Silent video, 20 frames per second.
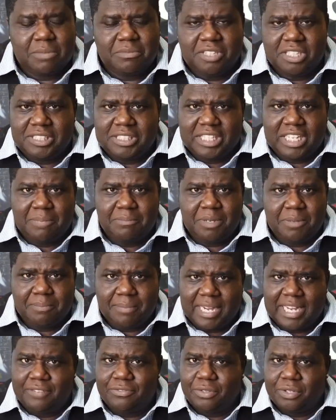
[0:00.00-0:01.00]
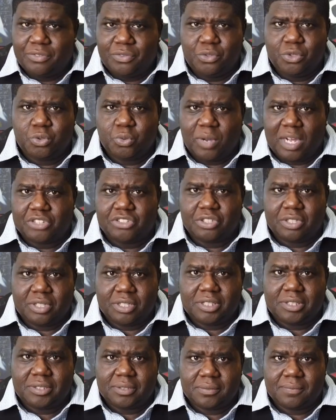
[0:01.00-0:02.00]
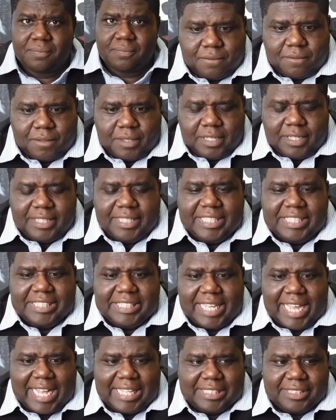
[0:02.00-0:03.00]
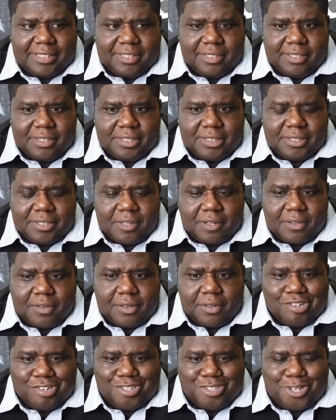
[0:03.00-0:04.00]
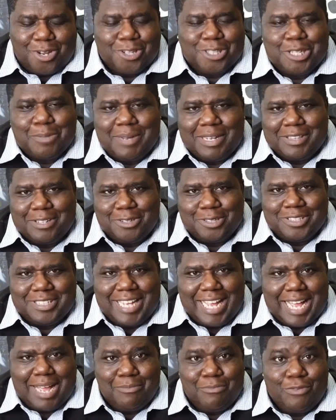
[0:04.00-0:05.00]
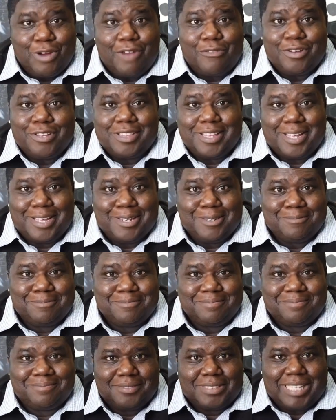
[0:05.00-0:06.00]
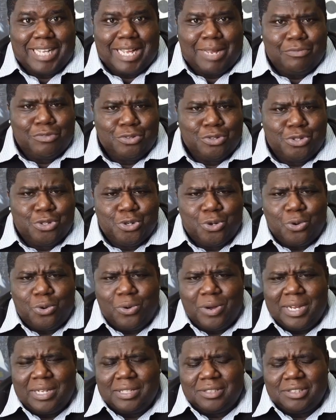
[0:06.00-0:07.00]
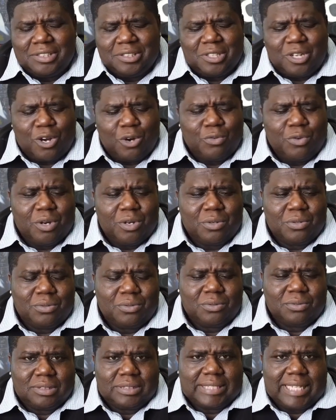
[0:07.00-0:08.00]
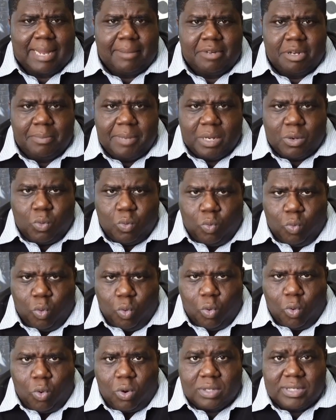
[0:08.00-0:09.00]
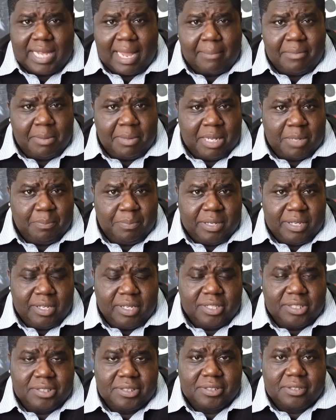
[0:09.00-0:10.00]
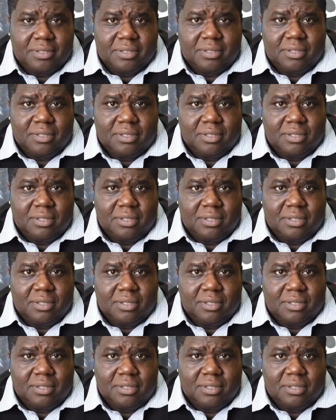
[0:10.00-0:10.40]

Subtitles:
I'm just saying be mindful of who's watching us. Ecclesiastes talks about there's a time for everything. Time for joy and sorrow. Time to make war. Time to make peace.